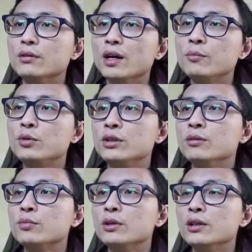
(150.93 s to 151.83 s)
empty
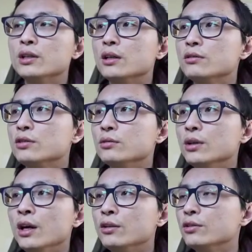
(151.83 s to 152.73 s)
input or not, so
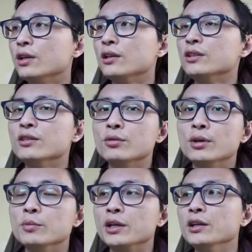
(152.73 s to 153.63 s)
we handle that in the
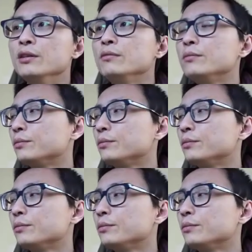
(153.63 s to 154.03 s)
very beginning.